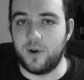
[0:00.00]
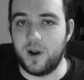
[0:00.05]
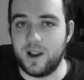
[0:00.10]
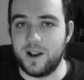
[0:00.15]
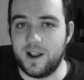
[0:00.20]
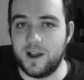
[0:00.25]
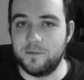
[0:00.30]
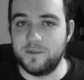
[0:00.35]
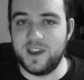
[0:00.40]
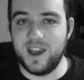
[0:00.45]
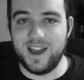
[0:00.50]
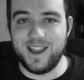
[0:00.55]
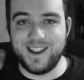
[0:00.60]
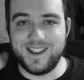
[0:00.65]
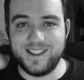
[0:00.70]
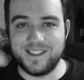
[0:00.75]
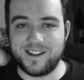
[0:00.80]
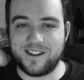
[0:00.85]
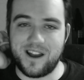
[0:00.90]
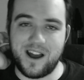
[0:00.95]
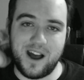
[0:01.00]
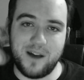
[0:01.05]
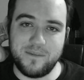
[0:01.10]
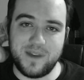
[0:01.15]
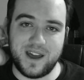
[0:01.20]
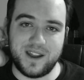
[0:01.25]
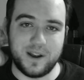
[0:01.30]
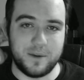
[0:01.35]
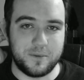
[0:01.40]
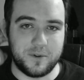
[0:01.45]
I'm getting the
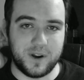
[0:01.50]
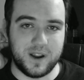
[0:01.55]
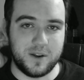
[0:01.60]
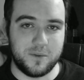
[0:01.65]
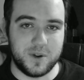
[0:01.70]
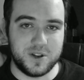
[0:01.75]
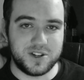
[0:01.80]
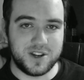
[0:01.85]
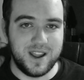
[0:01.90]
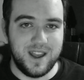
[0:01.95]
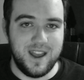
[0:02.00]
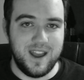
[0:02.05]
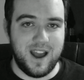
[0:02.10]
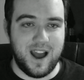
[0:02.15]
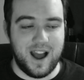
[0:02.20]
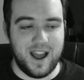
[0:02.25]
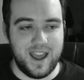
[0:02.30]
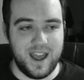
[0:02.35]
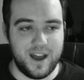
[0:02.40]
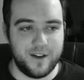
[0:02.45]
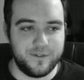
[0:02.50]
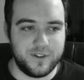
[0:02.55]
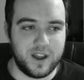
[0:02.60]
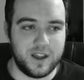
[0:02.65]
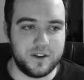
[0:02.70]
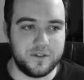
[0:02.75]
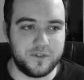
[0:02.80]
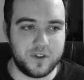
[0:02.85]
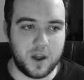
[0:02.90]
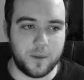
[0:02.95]
combat upgrade, which I have kind
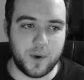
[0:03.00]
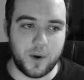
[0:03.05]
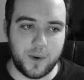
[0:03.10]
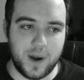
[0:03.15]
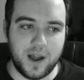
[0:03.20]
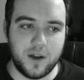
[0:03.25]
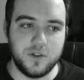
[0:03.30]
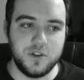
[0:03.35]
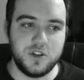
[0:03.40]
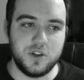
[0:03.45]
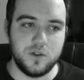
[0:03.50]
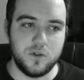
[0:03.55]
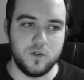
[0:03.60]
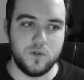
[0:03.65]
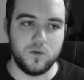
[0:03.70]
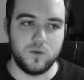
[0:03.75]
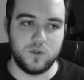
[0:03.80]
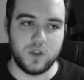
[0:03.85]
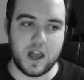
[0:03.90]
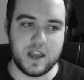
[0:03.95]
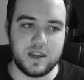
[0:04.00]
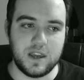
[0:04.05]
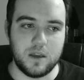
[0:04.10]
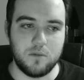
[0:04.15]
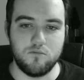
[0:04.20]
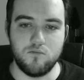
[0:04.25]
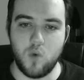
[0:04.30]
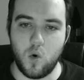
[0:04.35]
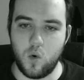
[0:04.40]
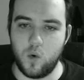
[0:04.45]
of come around to liking
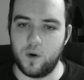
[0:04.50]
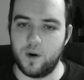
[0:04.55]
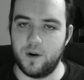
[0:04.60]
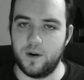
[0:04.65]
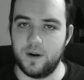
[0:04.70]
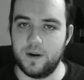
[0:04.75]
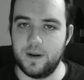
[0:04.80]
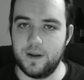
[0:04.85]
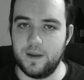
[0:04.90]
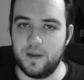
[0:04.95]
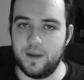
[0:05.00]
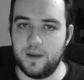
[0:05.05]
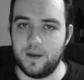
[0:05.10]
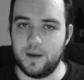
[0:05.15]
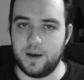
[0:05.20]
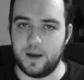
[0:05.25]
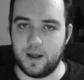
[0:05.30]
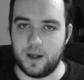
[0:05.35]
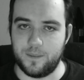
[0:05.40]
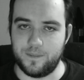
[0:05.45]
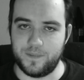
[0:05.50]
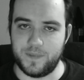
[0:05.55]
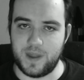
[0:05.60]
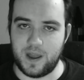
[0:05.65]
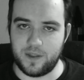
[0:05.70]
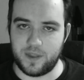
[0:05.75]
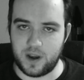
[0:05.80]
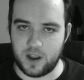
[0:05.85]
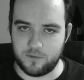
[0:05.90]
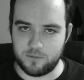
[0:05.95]
more um, now
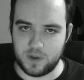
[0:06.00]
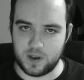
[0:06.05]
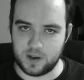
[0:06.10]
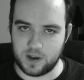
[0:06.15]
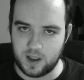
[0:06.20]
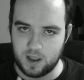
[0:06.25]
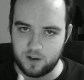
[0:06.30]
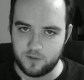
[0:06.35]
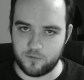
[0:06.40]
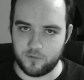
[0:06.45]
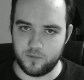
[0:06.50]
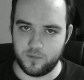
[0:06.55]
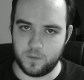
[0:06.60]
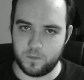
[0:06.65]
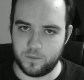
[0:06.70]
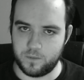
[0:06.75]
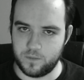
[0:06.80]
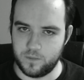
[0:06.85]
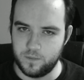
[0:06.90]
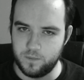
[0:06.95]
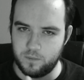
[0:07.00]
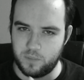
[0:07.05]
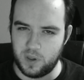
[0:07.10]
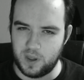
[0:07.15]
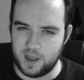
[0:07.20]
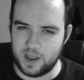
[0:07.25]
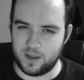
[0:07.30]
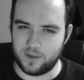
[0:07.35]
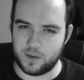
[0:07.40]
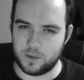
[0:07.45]
that I've been kind of
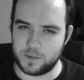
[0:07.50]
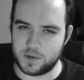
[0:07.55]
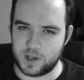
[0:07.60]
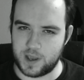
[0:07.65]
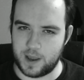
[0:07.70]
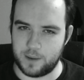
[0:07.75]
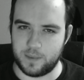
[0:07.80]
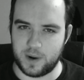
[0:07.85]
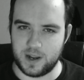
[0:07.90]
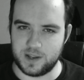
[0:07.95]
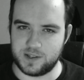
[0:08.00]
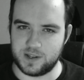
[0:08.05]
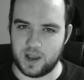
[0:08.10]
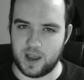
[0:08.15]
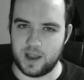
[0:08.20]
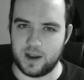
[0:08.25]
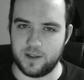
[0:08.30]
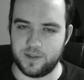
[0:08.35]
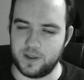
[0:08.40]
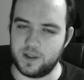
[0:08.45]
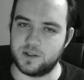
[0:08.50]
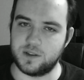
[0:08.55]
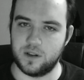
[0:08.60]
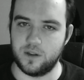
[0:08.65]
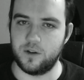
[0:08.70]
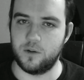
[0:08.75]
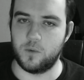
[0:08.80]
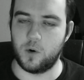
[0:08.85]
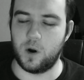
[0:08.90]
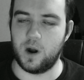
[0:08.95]
playing them side by side. I think it's a
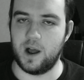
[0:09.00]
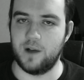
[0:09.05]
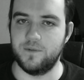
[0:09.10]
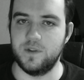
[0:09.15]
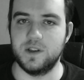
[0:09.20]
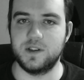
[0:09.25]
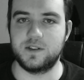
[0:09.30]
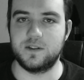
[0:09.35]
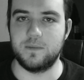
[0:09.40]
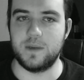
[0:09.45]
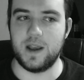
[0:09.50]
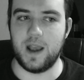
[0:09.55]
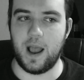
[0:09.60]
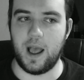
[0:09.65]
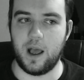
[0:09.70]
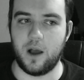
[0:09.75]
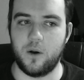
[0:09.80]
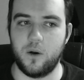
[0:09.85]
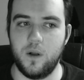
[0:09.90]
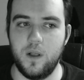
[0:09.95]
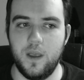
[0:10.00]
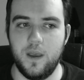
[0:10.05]
little more obvious to me now.